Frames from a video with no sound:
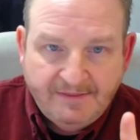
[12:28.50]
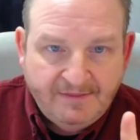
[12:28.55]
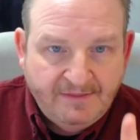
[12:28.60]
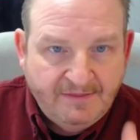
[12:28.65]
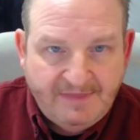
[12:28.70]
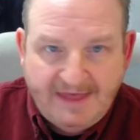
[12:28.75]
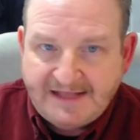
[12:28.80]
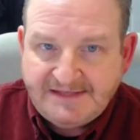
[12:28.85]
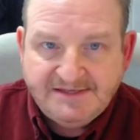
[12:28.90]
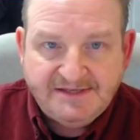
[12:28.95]

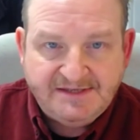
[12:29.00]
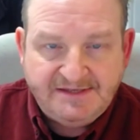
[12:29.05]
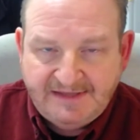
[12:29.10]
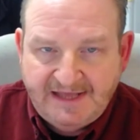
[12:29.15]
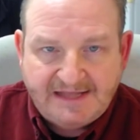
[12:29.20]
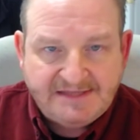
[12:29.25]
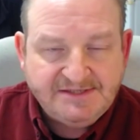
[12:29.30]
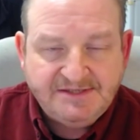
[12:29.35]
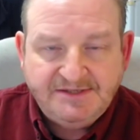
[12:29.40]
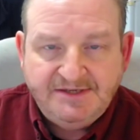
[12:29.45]
That's
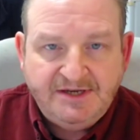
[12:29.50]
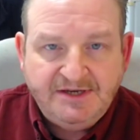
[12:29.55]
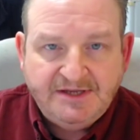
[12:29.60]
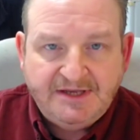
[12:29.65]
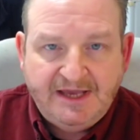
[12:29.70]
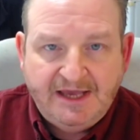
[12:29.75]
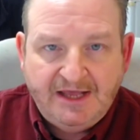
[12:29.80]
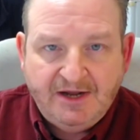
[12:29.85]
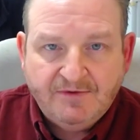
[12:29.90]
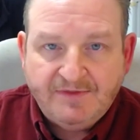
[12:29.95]
an
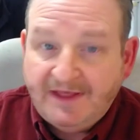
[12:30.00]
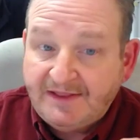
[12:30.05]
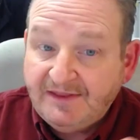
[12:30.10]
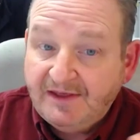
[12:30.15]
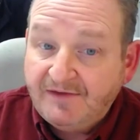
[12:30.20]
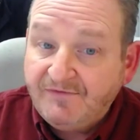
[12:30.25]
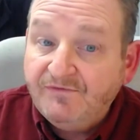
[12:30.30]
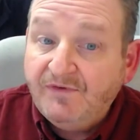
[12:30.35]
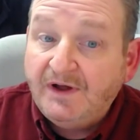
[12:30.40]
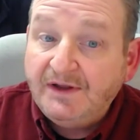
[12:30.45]
indicator that they
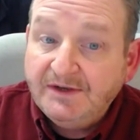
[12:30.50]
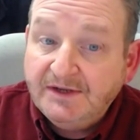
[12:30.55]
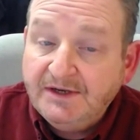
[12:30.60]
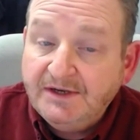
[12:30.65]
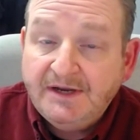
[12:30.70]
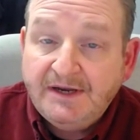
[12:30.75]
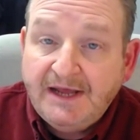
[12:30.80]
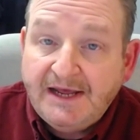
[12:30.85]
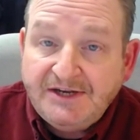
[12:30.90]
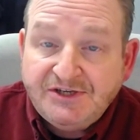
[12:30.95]
funded
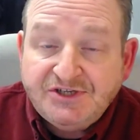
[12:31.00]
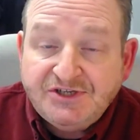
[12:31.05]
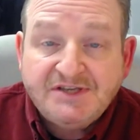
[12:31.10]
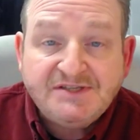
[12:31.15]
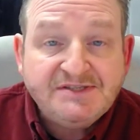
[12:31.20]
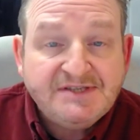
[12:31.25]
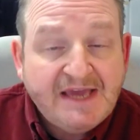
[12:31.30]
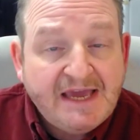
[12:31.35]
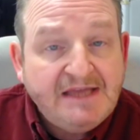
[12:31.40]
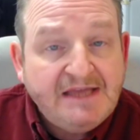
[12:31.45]
an
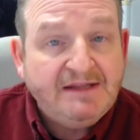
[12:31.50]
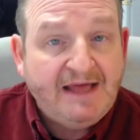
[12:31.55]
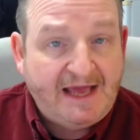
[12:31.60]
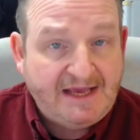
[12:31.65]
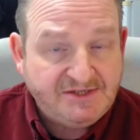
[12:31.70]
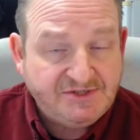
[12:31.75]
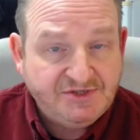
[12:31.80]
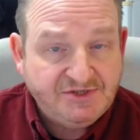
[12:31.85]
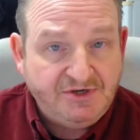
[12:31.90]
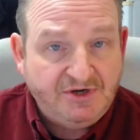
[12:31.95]
HSA
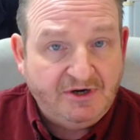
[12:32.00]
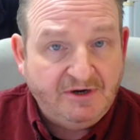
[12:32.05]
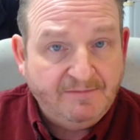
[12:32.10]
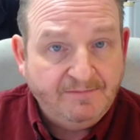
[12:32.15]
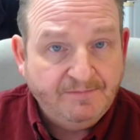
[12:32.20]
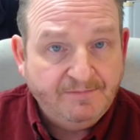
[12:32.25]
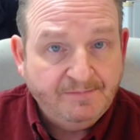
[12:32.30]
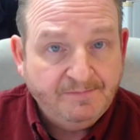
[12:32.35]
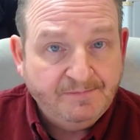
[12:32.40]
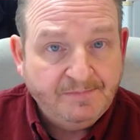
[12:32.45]
last year.
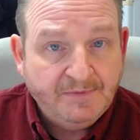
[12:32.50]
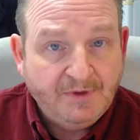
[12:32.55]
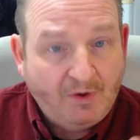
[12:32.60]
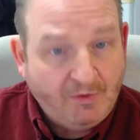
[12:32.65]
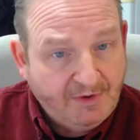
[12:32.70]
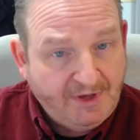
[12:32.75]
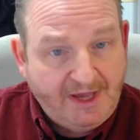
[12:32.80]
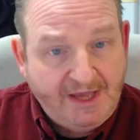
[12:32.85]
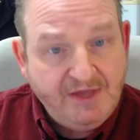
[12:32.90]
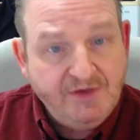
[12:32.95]

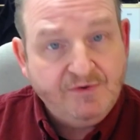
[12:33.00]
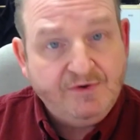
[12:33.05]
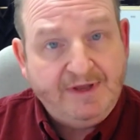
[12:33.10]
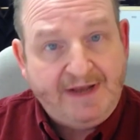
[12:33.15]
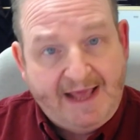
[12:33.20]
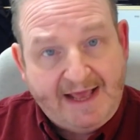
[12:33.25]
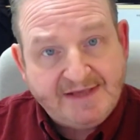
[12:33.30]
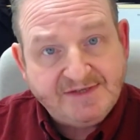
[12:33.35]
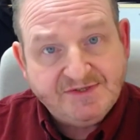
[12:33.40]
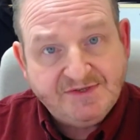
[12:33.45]
Okay, you could
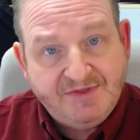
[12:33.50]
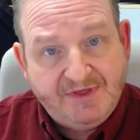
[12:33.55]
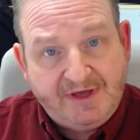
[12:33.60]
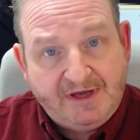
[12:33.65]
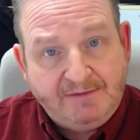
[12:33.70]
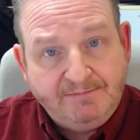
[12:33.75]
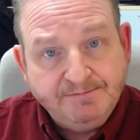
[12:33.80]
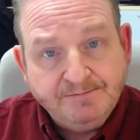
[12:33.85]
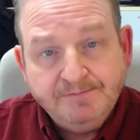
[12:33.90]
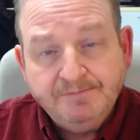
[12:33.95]
ask
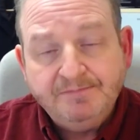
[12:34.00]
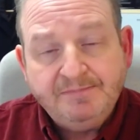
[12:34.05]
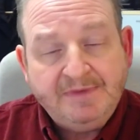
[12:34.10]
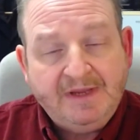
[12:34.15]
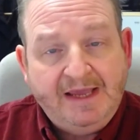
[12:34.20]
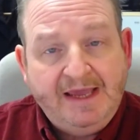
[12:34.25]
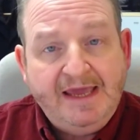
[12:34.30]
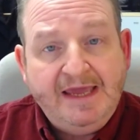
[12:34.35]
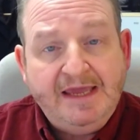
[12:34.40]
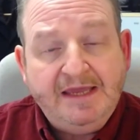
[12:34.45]
them,
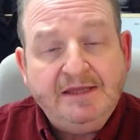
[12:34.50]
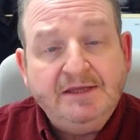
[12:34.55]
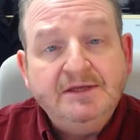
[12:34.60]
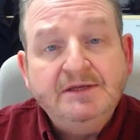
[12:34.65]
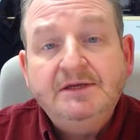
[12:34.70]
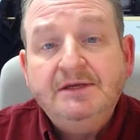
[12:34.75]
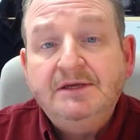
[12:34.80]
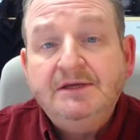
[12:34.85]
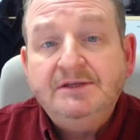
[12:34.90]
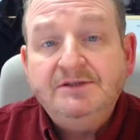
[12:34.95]
hey,
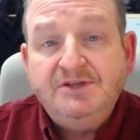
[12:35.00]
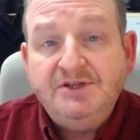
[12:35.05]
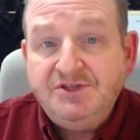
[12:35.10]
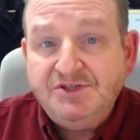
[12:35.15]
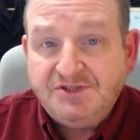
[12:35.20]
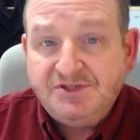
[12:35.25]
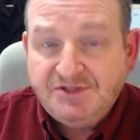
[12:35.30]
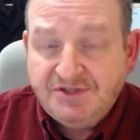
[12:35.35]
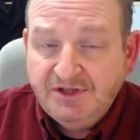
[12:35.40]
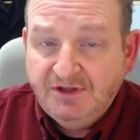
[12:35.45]
did you
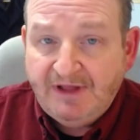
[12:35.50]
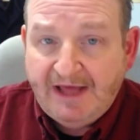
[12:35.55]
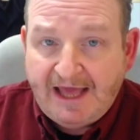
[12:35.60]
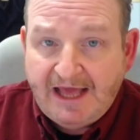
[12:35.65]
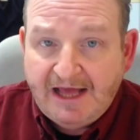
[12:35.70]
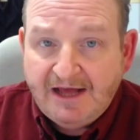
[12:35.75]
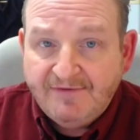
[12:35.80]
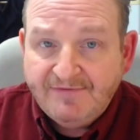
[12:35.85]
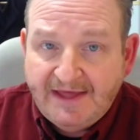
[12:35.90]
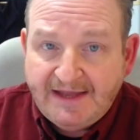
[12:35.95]
still
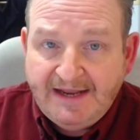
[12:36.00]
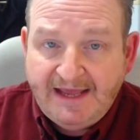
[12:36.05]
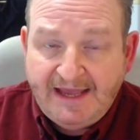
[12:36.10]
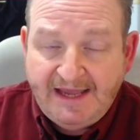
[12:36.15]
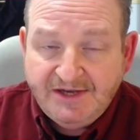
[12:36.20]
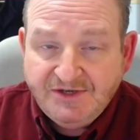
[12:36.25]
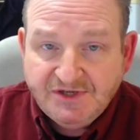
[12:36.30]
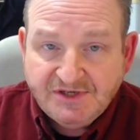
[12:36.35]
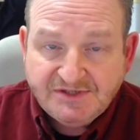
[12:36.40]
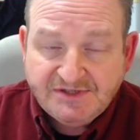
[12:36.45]
have that
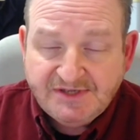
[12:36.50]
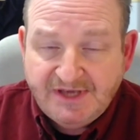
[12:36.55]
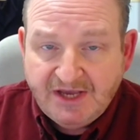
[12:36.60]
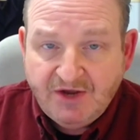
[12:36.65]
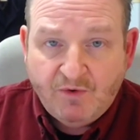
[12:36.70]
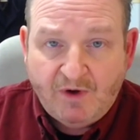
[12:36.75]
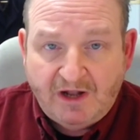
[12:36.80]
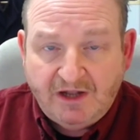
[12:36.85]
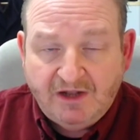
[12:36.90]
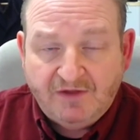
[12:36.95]
HSA
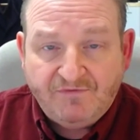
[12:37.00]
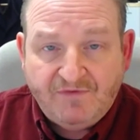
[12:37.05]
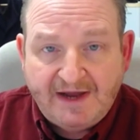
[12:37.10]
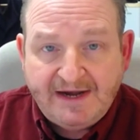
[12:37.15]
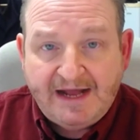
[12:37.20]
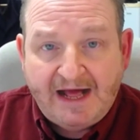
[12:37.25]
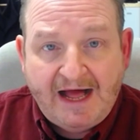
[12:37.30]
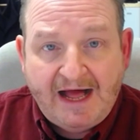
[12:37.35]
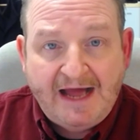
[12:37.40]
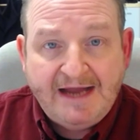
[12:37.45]
qualified
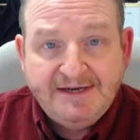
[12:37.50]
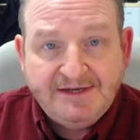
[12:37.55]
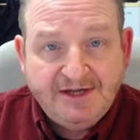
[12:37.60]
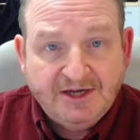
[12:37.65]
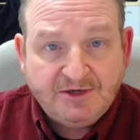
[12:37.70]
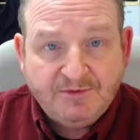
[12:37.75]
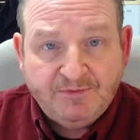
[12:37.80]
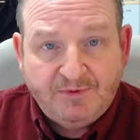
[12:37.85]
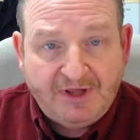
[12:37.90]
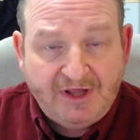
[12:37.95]
high
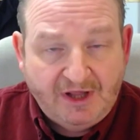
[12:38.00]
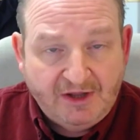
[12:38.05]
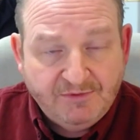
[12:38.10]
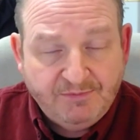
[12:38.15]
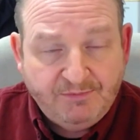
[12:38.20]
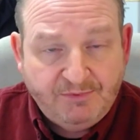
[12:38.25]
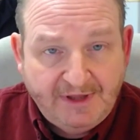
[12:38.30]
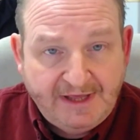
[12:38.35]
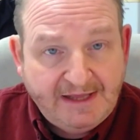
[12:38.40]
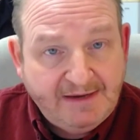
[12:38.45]
deductible
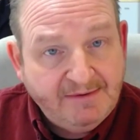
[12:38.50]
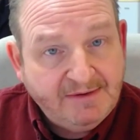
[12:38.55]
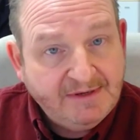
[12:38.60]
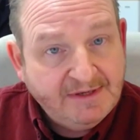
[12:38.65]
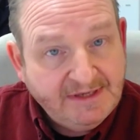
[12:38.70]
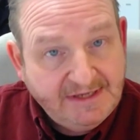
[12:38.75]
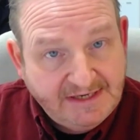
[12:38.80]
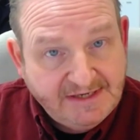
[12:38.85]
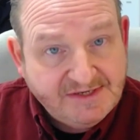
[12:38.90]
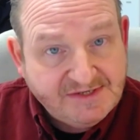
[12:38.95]
health plan
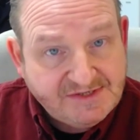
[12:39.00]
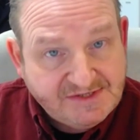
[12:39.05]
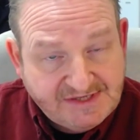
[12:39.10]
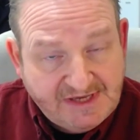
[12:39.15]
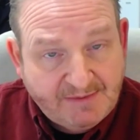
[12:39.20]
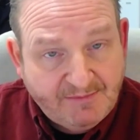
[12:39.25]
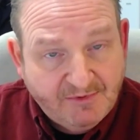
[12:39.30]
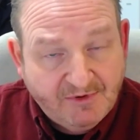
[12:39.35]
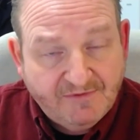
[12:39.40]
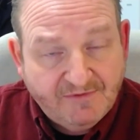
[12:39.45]
in
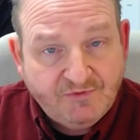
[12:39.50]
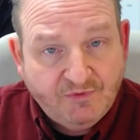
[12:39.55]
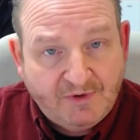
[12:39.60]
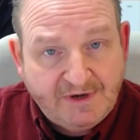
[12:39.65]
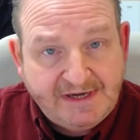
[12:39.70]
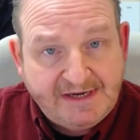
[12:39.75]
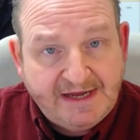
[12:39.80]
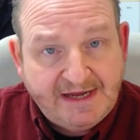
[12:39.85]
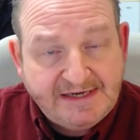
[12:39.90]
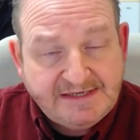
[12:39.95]
December of
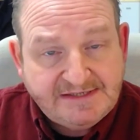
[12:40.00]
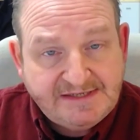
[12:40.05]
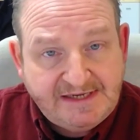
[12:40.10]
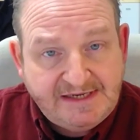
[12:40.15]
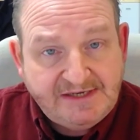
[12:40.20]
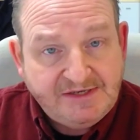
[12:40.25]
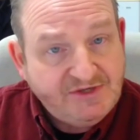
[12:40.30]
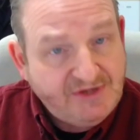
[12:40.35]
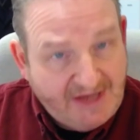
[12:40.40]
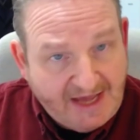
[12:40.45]

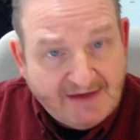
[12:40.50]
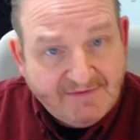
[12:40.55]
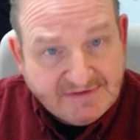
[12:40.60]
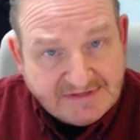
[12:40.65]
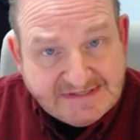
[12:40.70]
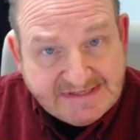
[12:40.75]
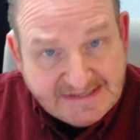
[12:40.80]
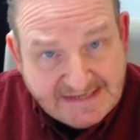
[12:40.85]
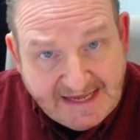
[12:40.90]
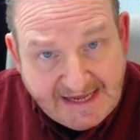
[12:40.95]
2019? Do you have it
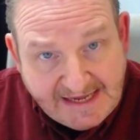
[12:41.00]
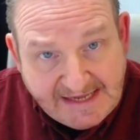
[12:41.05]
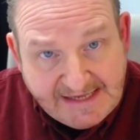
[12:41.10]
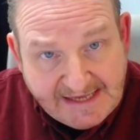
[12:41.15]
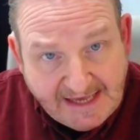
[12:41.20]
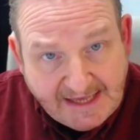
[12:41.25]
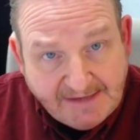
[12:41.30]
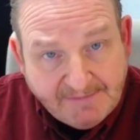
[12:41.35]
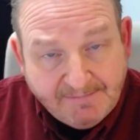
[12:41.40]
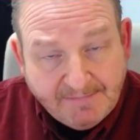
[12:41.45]
today
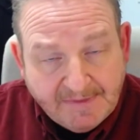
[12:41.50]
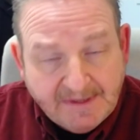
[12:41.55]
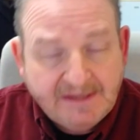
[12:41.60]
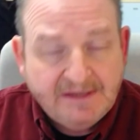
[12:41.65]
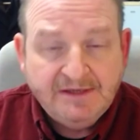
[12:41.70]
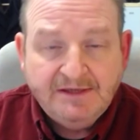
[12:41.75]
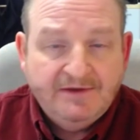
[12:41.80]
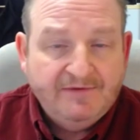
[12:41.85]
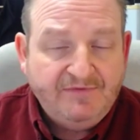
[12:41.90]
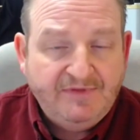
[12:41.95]
yet?
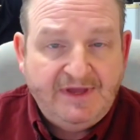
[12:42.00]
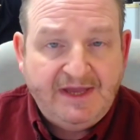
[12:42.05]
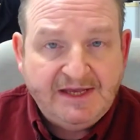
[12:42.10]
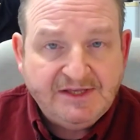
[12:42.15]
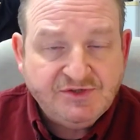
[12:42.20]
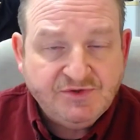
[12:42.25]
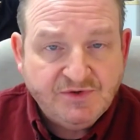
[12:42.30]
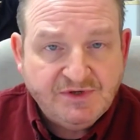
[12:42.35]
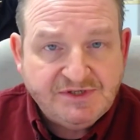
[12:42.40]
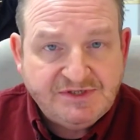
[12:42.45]
The
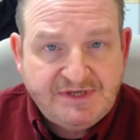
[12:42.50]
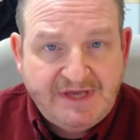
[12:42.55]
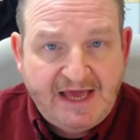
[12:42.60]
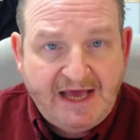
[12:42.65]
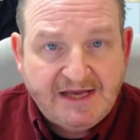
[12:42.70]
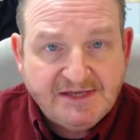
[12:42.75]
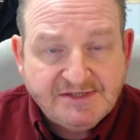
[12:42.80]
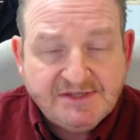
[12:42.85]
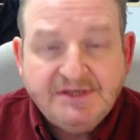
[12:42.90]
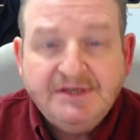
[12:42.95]
answer is
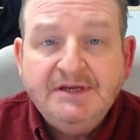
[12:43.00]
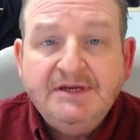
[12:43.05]
yes.